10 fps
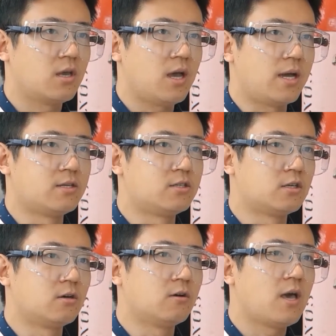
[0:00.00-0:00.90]
And
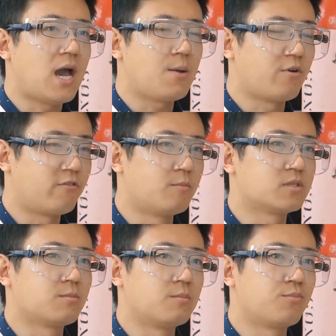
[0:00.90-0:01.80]
high
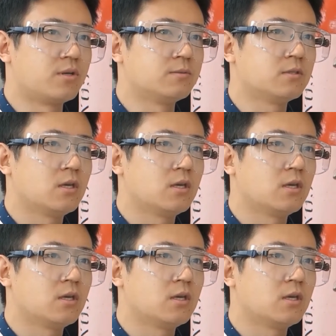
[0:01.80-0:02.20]
performance membrane